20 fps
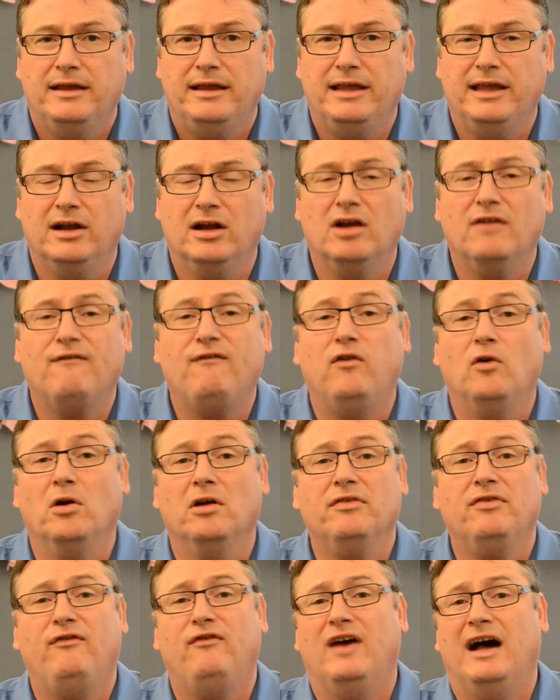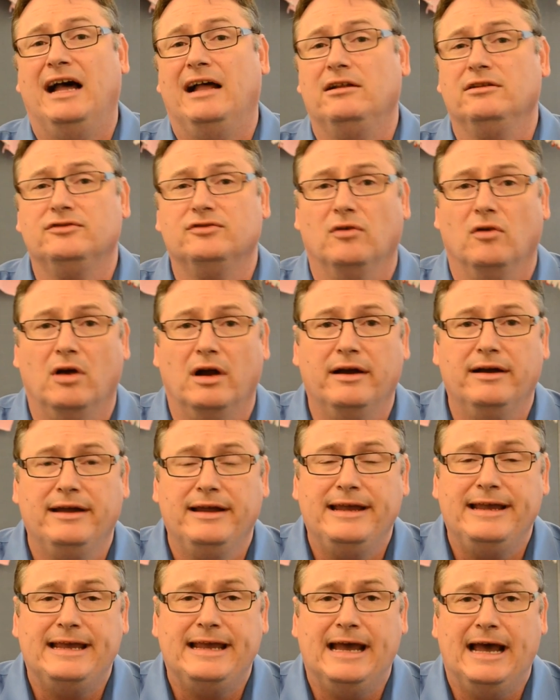in our fourth file drawer,
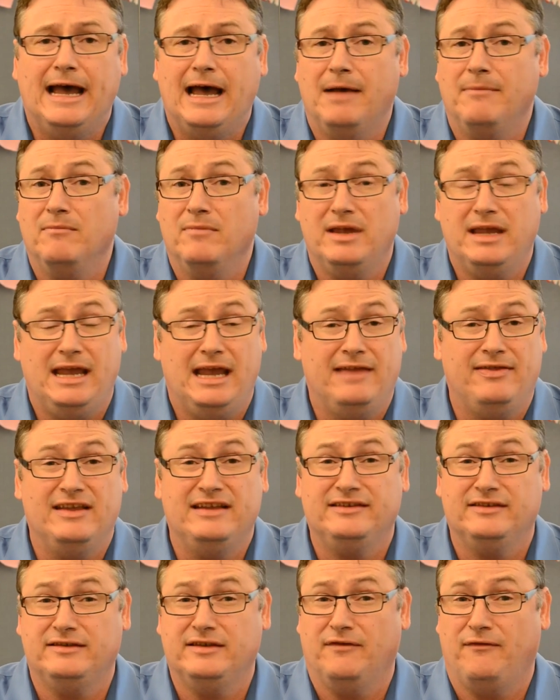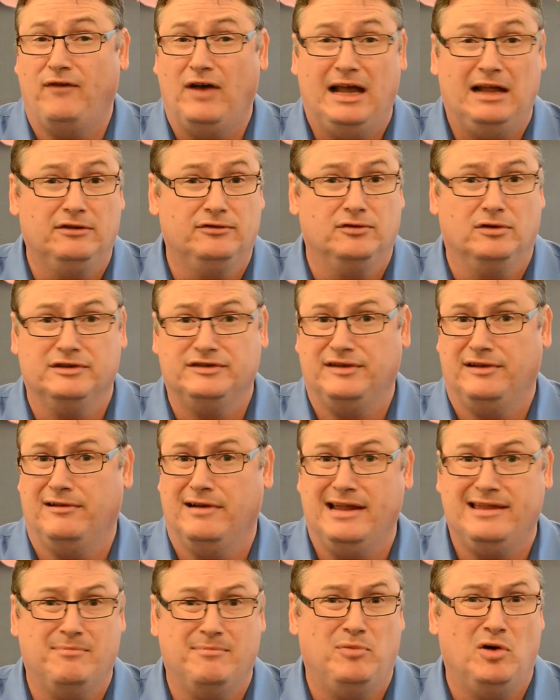um, and these are the file drawers that
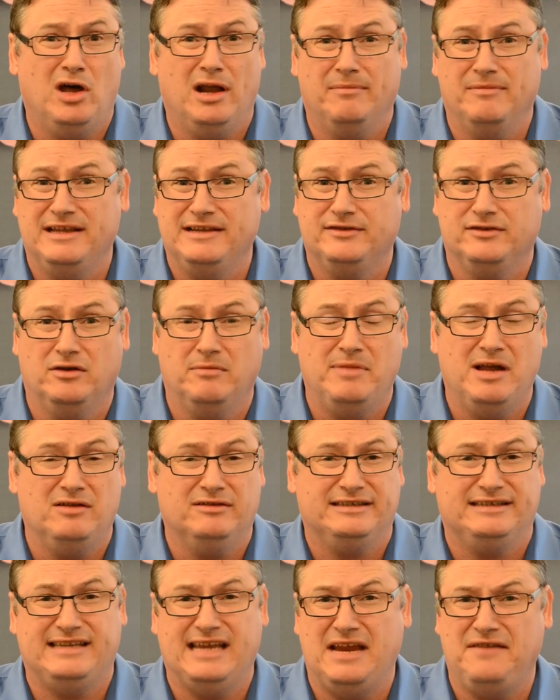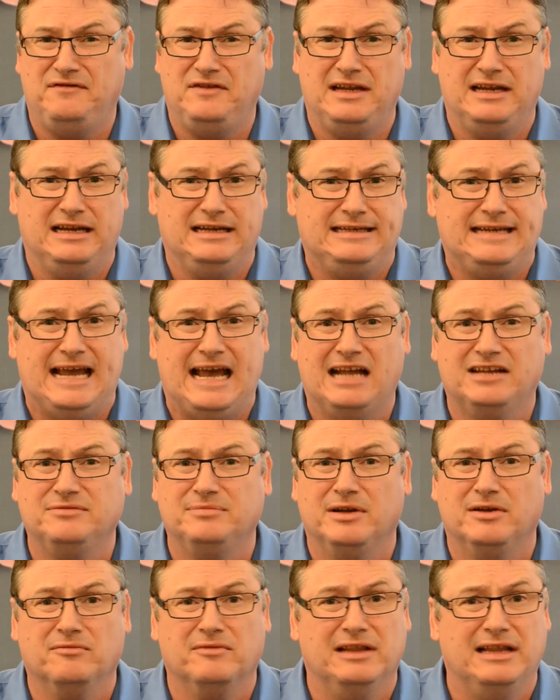are bottom. These are about safety and
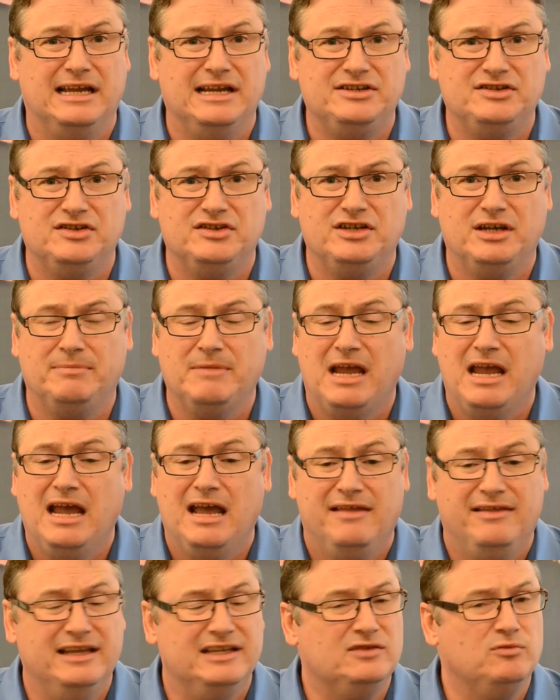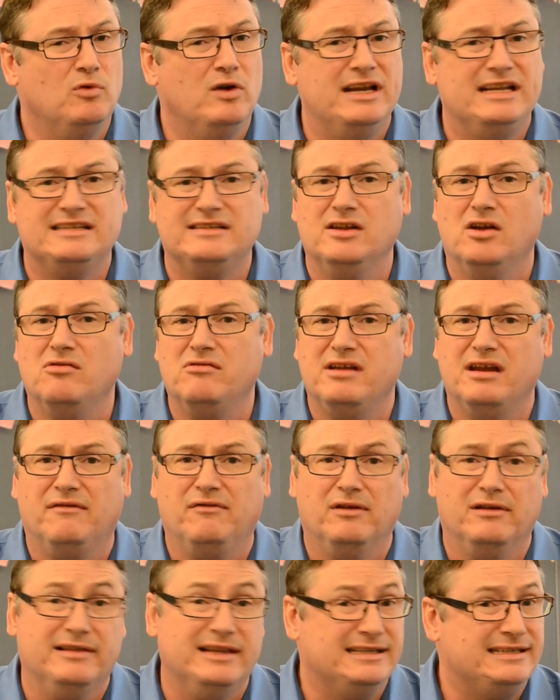attachment and relationship. This one is no
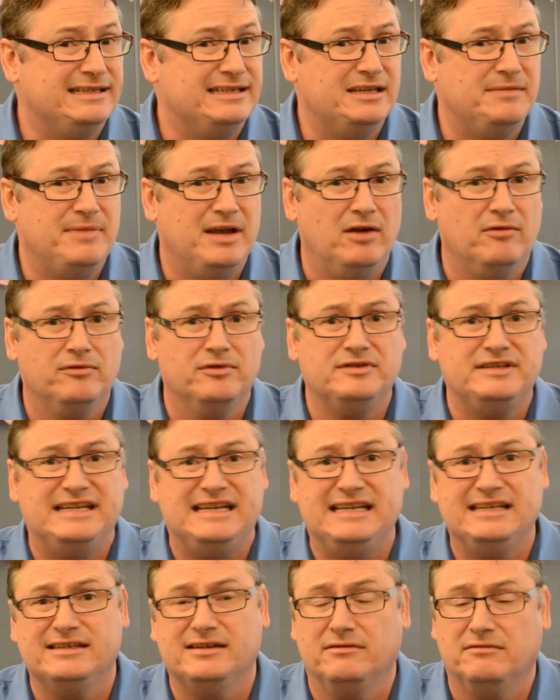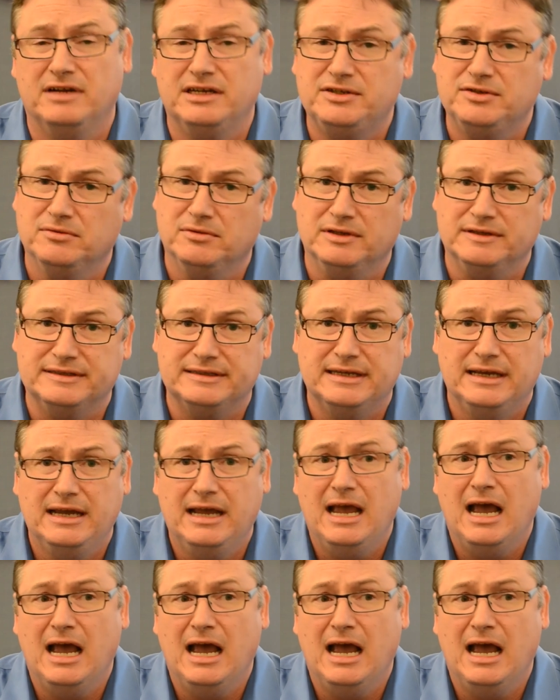different. This is about routines and rituals.